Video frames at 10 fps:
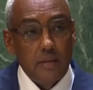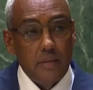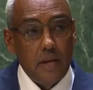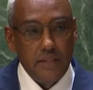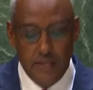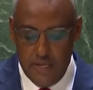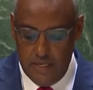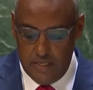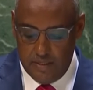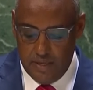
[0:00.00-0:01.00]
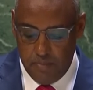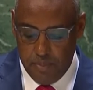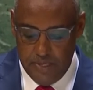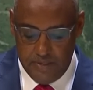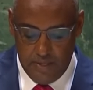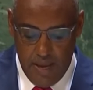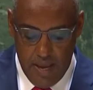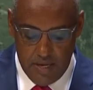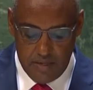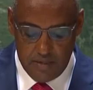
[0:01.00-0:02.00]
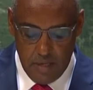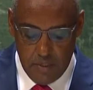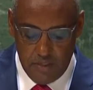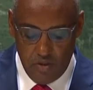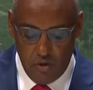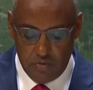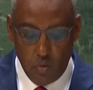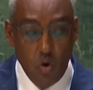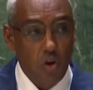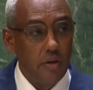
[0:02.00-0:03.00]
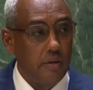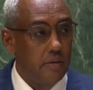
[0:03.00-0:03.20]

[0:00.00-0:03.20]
threatening the peace and stability of the world.